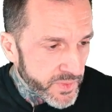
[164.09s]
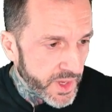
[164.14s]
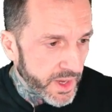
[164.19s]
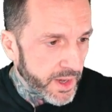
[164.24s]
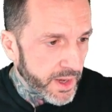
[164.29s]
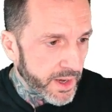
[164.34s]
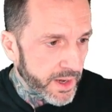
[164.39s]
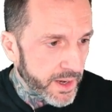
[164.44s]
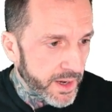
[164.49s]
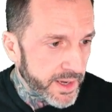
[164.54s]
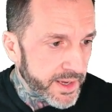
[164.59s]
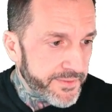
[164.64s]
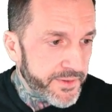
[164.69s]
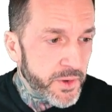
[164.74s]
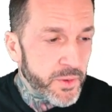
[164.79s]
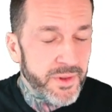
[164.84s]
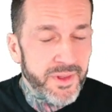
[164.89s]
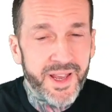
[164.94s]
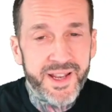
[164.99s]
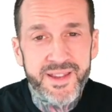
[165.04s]
Uh, if
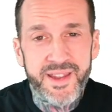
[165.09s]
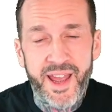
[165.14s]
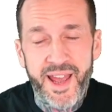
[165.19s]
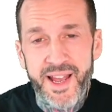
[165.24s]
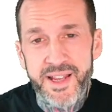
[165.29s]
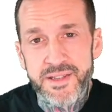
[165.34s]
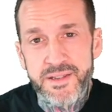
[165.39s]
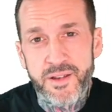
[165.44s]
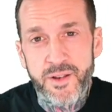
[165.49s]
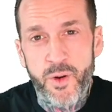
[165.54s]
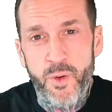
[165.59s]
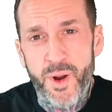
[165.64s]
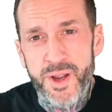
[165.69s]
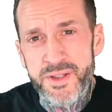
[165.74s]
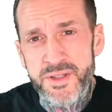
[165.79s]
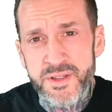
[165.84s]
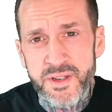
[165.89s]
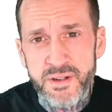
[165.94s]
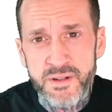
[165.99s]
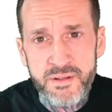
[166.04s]
you would like to ask a
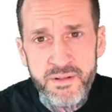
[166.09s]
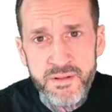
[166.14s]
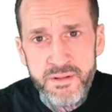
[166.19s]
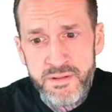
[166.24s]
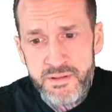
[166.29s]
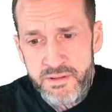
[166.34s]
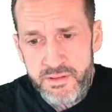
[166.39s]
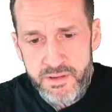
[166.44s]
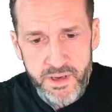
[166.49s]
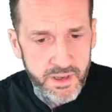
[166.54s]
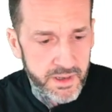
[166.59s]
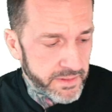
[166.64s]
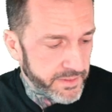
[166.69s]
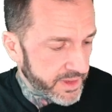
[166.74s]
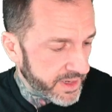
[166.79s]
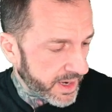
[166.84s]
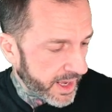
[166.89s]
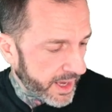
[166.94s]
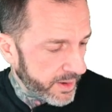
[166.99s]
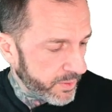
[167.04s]
question uh,
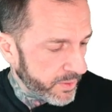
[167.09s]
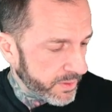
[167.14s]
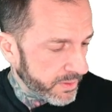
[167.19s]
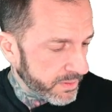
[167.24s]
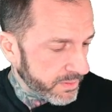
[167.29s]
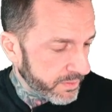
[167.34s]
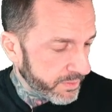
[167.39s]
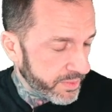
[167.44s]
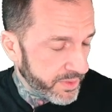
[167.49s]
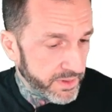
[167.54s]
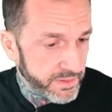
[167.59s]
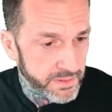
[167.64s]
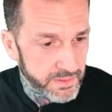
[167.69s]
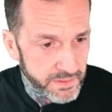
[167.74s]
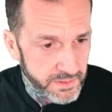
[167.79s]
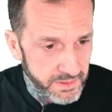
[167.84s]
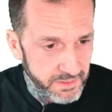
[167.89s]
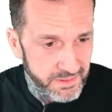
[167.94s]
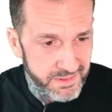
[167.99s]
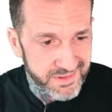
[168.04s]
that I will, I
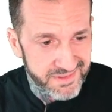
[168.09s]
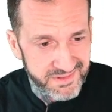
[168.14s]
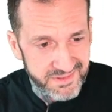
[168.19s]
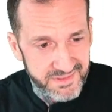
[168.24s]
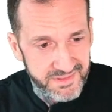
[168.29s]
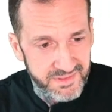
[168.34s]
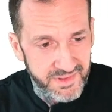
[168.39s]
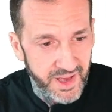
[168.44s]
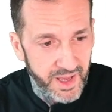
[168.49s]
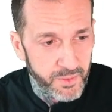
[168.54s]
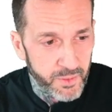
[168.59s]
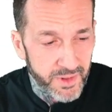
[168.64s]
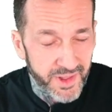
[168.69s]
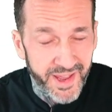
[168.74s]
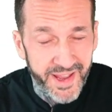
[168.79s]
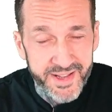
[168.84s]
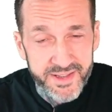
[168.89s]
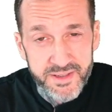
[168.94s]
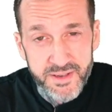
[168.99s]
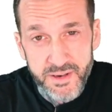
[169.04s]
will, I will
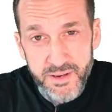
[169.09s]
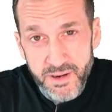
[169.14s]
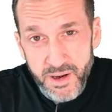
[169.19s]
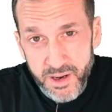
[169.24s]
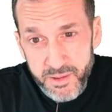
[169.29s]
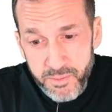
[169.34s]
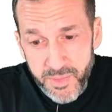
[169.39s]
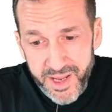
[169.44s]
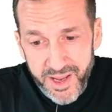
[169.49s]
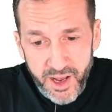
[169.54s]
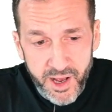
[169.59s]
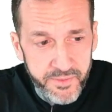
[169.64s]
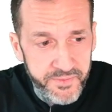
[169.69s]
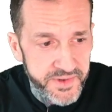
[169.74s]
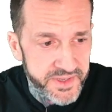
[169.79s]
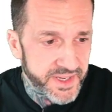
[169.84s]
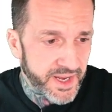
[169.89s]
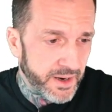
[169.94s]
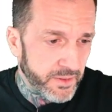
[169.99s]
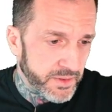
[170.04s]
answer on my
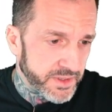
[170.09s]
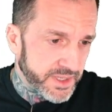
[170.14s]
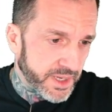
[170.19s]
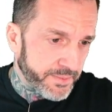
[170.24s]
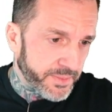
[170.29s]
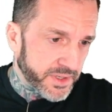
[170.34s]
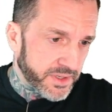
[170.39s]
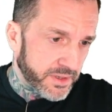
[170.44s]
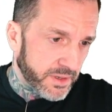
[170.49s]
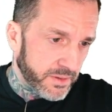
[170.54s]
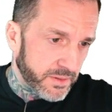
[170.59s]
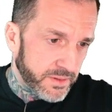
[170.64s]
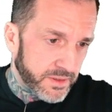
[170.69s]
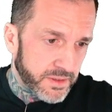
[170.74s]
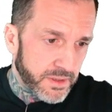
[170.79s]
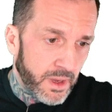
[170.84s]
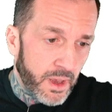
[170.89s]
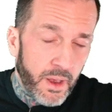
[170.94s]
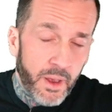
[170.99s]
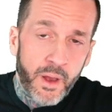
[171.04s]
office hours
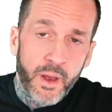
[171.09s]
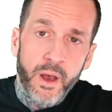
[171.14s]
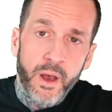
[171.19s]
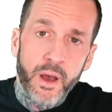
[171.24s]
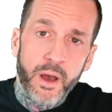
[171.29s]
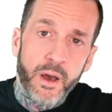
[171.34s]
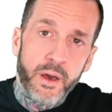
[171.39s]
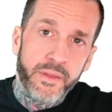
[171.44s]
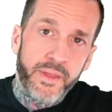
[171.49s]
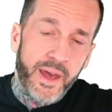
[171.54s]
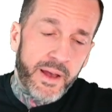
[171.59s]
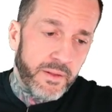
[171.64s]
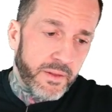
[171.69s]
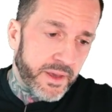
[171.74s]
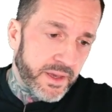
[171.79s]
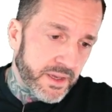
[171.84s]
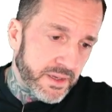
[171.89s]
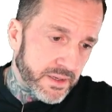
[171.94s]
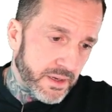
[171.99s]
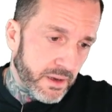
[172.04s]
episodes, uh, that
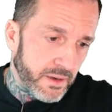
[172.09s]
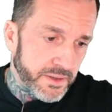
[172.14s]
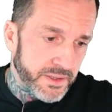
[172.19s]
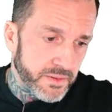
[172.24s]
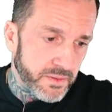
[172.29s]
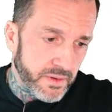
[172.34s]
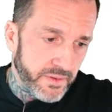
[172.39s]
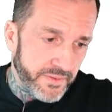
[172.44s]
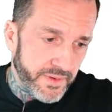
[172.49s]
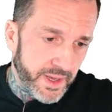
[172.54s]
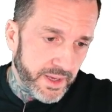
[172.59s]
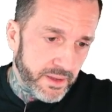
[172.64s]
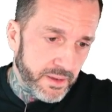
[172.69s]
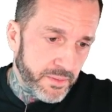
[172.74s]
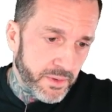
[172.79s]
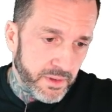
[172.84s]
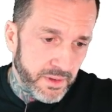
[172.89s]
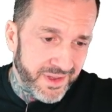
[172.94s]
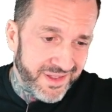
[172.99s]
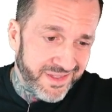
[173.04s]
link is also
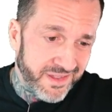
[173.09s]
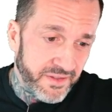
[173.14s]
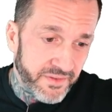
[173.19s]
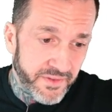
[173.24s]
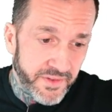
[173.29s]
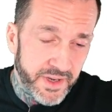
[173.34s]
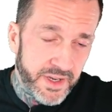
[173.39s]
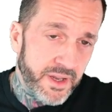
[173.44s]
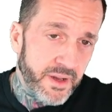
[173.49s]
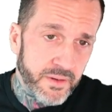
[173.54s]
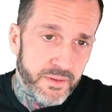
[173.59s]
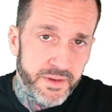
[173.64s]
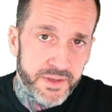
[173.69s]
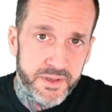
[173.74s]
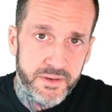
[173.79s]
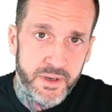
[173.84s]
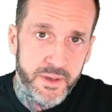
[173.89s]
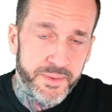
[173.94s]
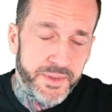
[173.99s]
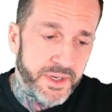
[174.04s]
available in the video
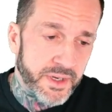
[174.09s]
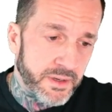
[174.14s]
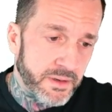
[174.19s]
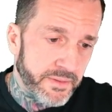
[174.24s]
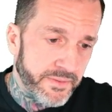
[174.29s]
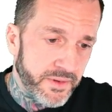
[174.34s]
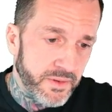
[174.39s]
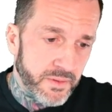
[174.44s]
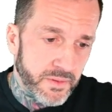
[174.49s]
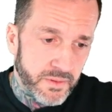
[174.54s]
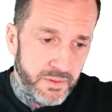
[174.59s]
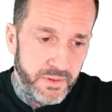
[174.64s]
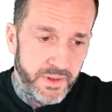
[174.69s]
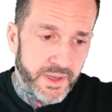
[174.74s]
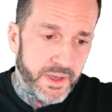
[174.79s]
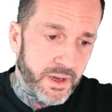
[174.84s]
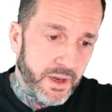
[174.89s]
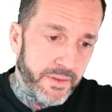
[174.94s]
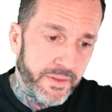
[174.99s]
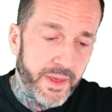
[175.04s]
description. If you
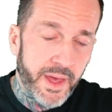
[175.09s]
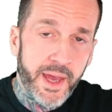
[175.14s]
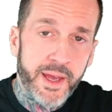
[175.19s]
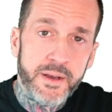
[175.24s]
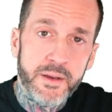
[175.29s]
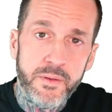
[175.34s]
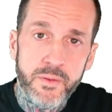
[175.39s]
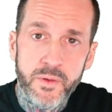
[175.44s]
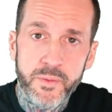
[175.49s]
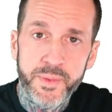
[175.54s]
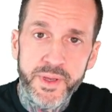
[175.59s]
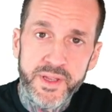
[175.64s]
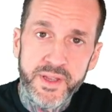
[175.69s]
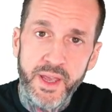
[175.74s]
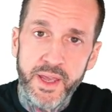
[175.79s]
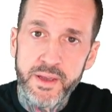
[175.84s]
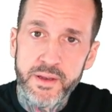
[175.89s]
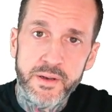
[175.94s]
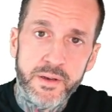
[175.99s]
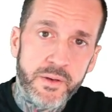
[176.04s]
click on that, you will be
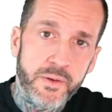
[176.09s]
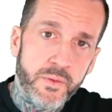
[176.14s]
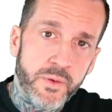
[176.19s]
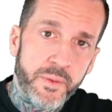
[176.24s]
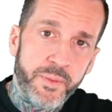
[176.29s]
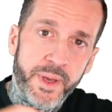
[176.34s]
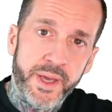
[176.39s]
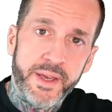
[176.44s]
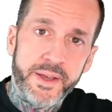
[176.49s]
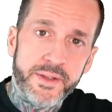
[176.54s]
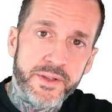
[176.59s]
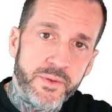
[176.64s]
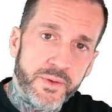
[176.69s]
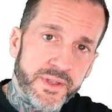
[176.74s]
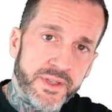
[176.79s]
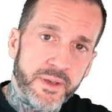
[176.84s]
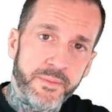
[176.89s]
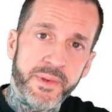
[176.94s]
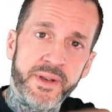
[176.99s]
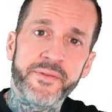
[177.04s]
taken to a page
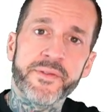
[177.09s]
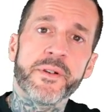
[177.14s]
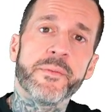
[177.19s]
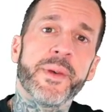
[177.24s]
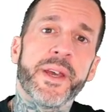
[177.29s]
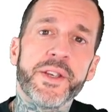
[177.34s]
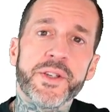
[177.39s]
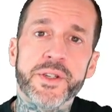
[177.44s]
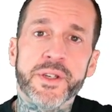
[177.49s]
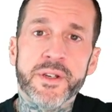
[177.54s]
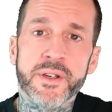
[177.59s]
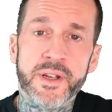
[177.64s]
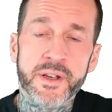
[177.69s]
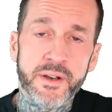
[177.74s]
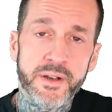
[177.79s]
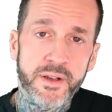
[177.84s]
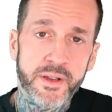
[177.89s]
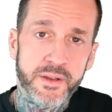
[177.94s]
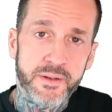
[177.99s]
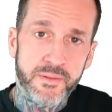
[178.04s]
with some information
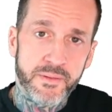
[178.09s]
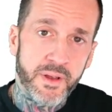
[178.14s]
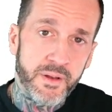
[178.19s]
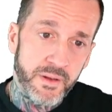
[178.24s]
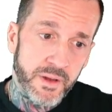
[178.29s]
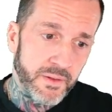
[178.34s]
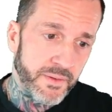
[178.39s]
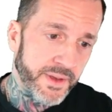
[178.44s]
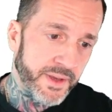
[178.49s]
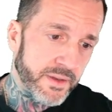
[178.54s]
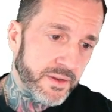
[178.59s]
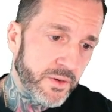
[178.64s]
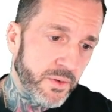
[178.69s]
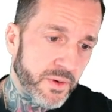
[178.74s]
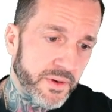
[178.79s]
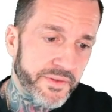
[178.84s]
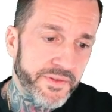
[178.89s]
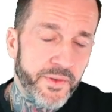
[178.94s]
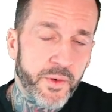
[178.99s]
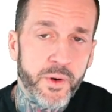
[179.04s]
and, a link
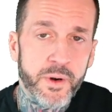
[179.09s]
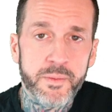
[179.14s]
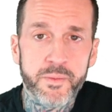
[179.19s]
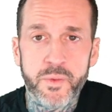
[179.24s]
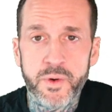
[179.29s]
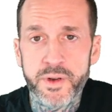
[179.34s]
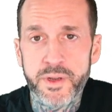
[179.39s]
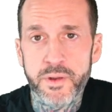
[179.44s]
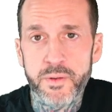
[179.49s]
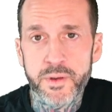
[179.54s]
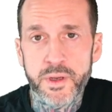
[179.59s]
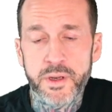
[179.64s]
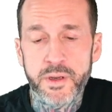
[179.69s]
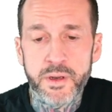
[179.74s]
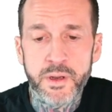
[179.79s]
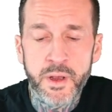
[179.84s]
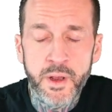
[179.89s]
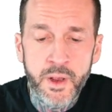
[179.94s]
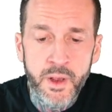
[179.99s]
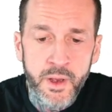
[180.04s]
to a form where you can
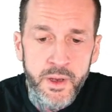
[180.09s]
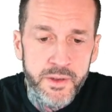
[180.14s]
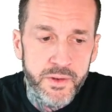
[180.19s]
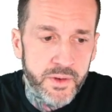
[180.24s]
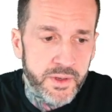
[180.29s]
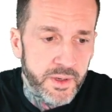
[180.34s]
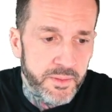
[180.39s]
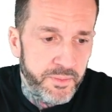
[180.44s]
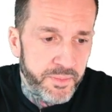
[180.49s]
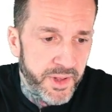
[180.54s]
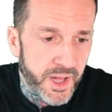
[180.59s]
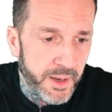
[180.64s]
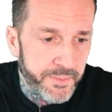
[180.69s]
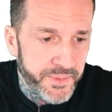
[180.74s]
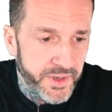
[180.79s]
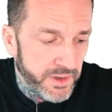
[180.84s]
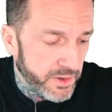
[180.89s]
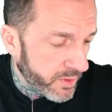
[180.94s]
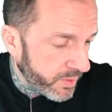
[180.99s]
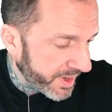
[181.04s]
you can
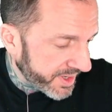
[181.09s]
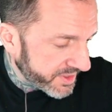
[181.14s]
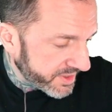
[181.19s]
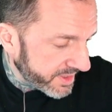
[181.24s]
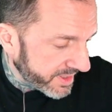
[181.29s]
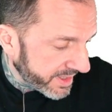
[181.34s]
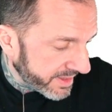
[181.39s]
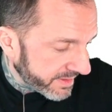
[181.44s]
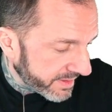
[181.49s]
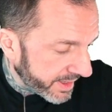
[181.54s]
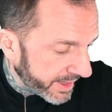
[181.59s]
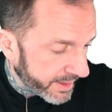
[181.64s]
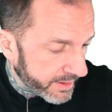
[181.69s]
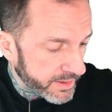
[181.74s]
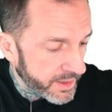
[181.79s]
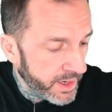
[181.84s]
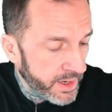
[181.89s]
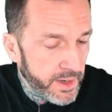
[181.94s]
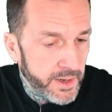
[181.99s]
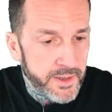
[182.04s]
plop your question in there.
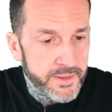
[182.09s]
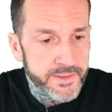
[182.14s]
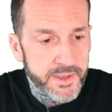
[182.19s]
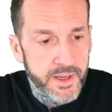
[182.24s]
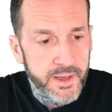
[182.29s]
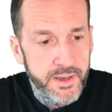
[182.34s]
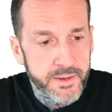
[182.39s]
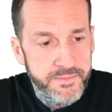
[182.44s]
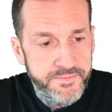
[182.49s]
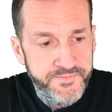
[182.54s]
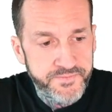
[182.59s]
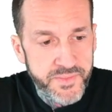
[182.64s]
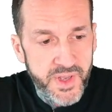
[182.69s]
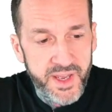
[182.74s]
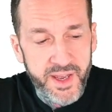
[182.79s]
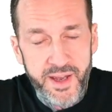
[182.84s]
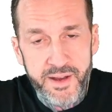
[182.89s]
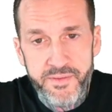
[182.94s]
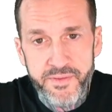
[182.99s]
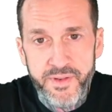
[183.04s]
Um,
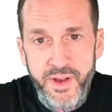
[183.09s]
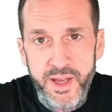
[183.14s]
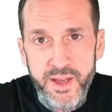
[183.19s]
I have